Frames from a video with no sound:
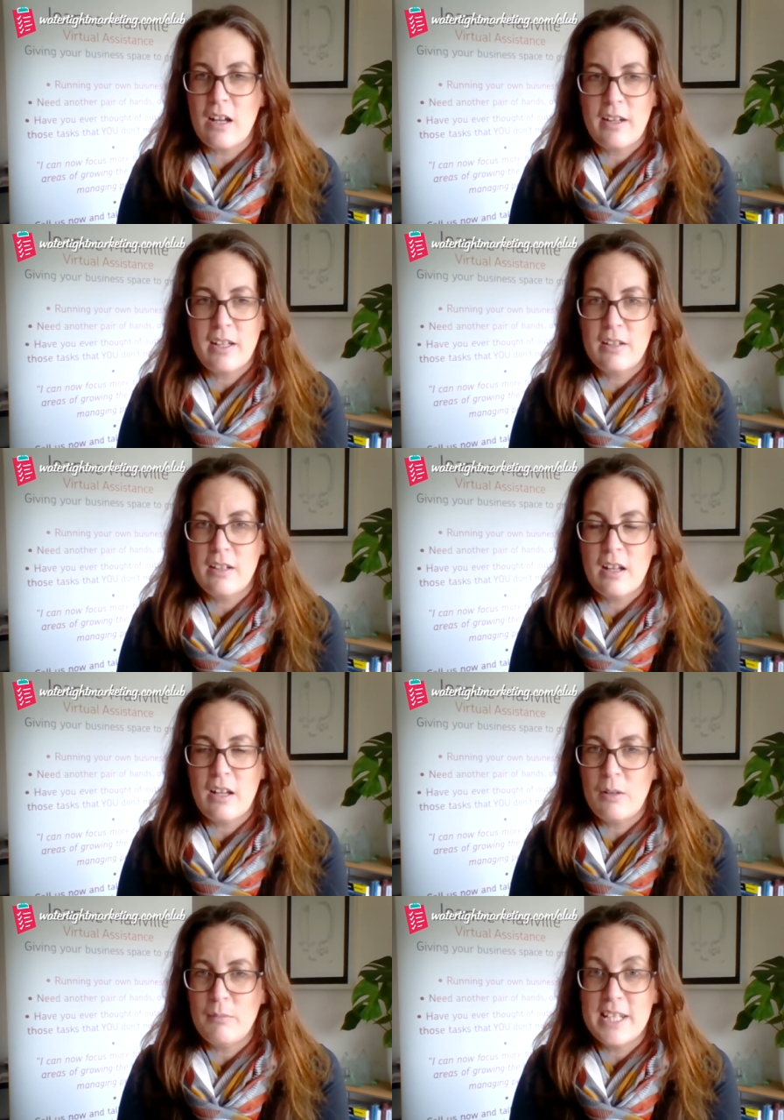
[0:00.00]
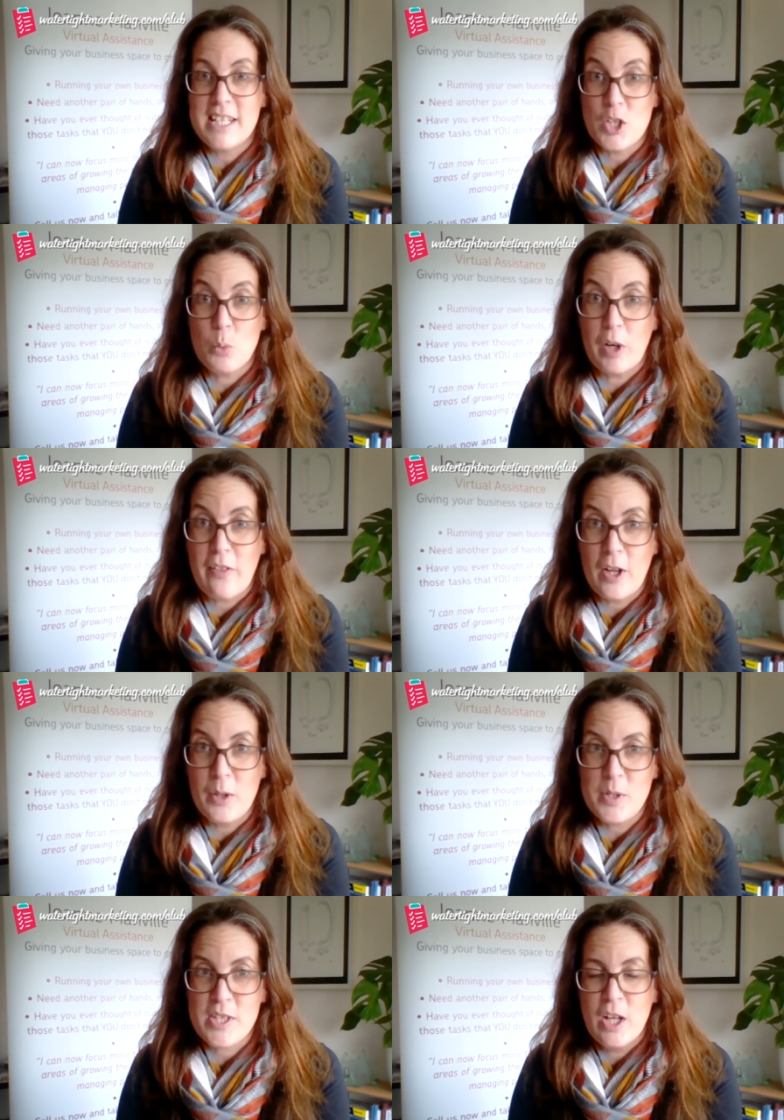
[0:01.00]
I can um, listen to one of
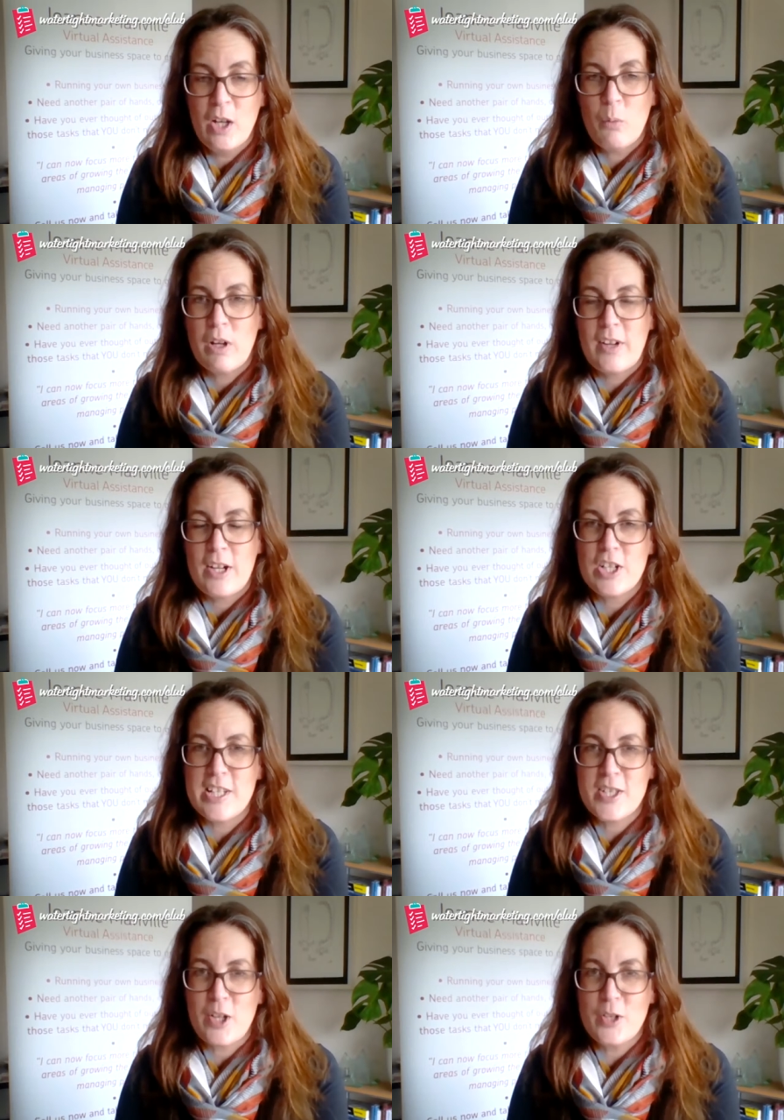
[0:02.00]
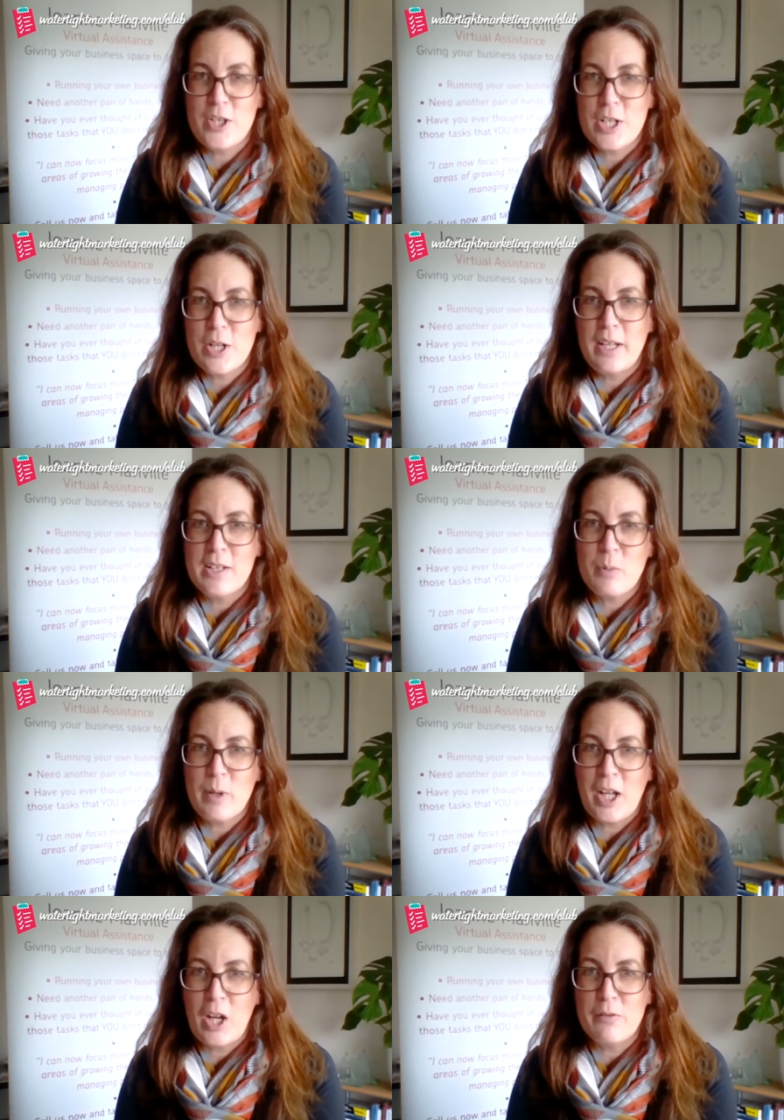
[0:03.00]
those. What I've actually started doing is when
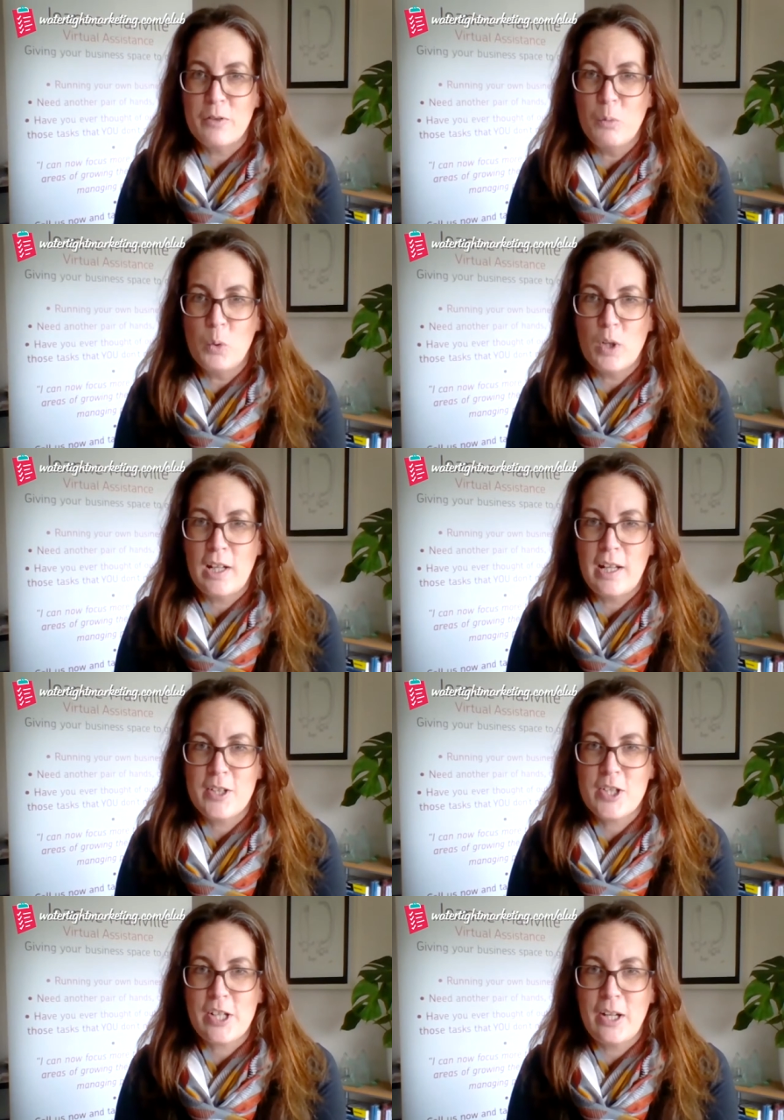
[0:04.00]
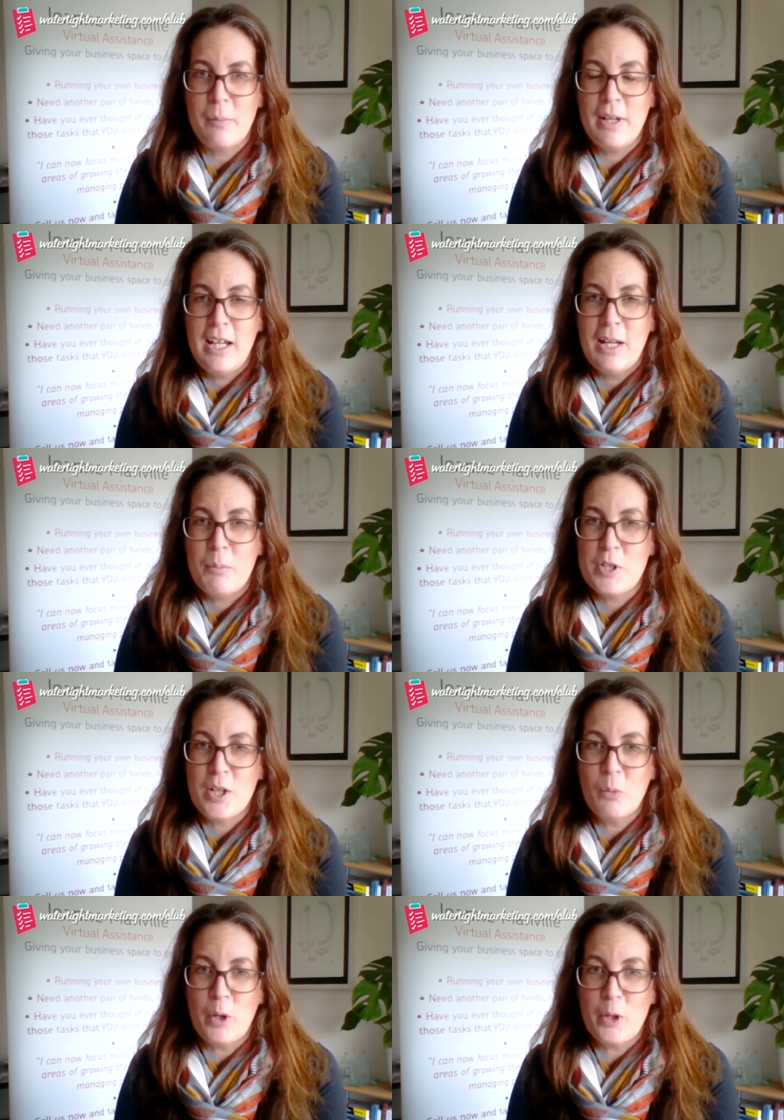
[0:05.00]
I go for a walk at lunchtime,
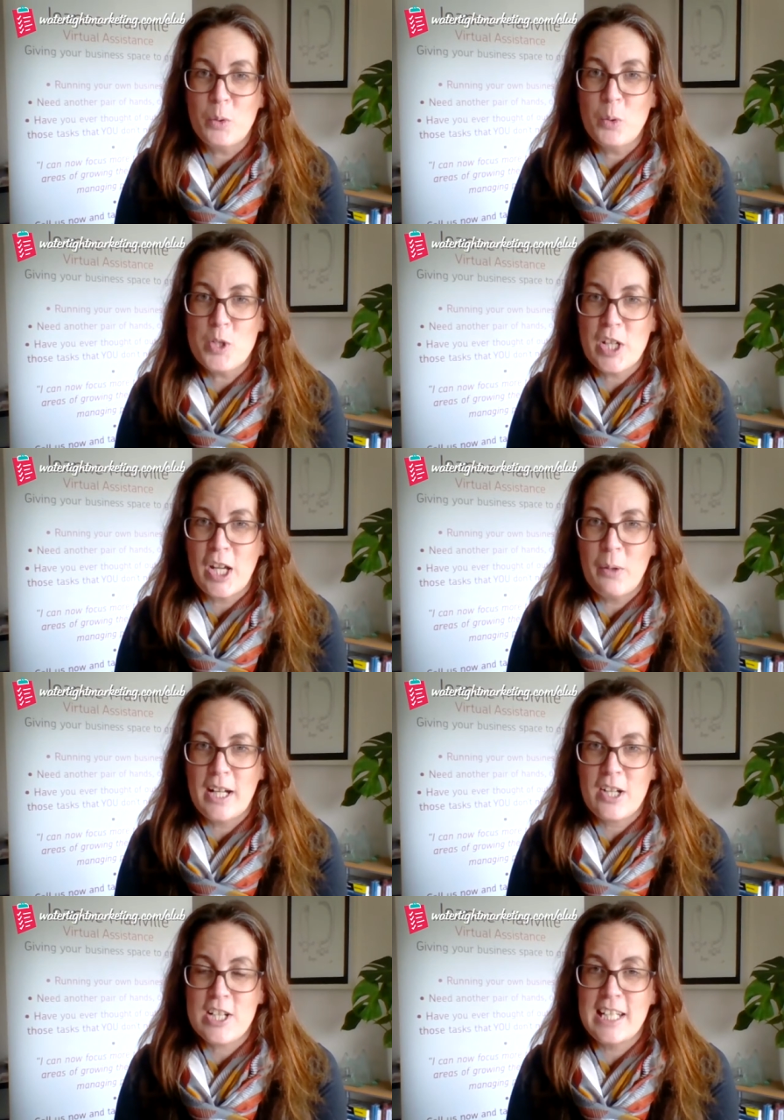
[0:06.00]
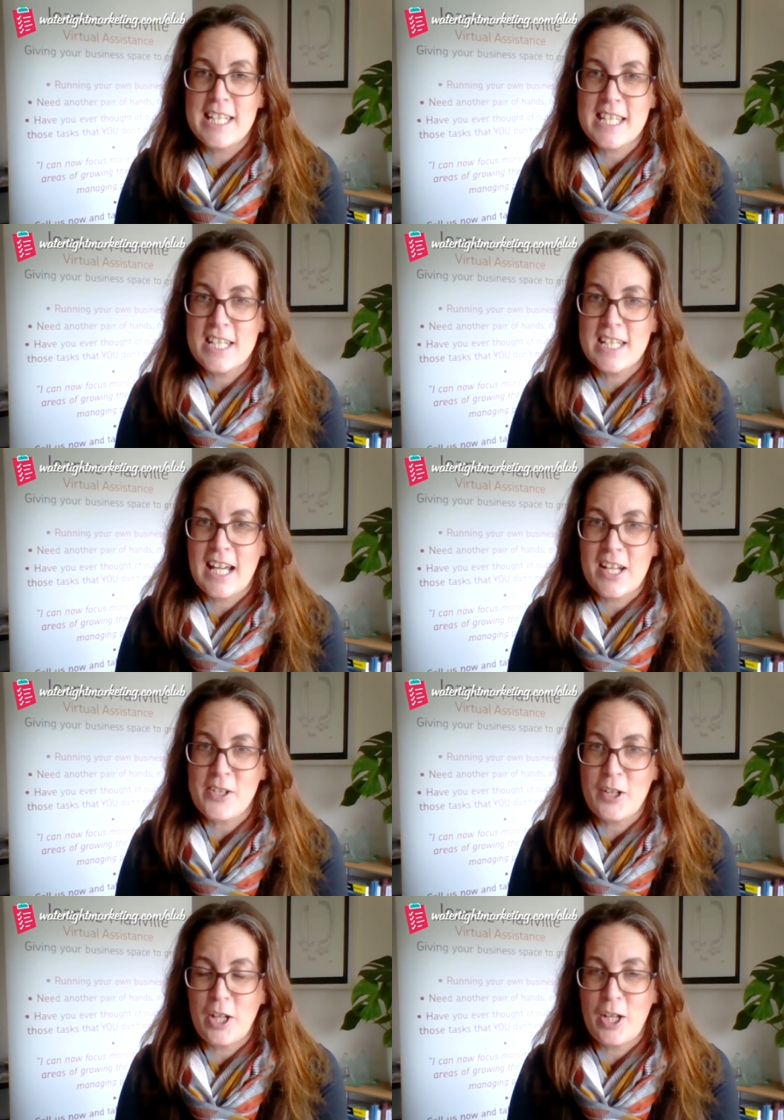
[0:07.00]
putting one on audio and actually listen to that as
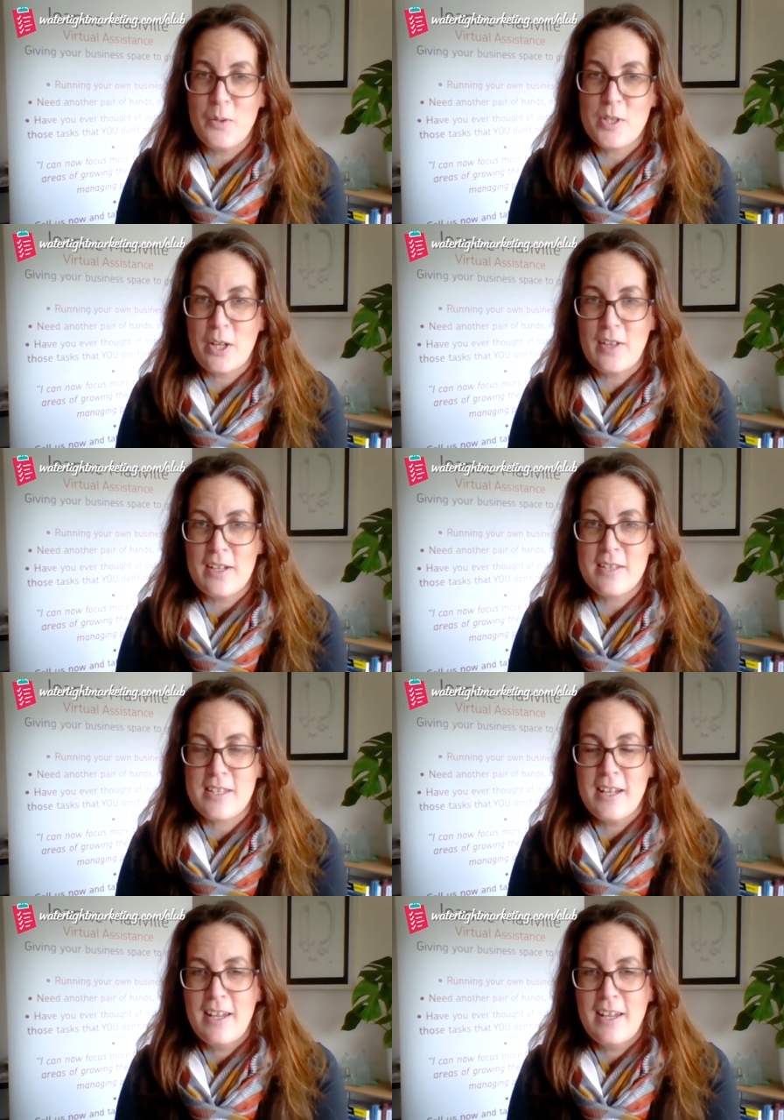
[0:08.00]
I go. So that's